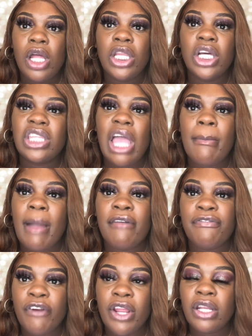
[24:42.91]
Looked at my
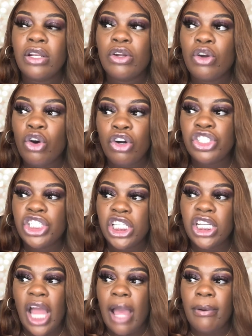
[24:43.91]
friend. Of course, she
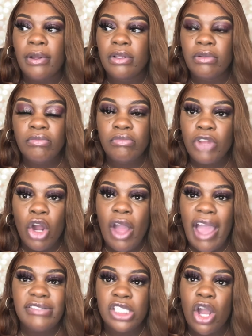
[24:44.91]
not gonna
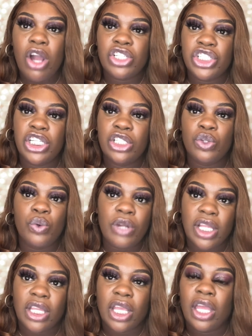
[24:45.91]
have scars. She didn't do
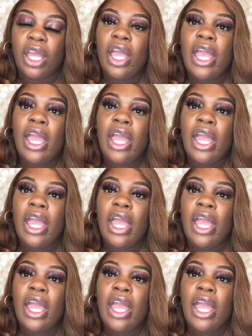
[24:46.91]
nothing.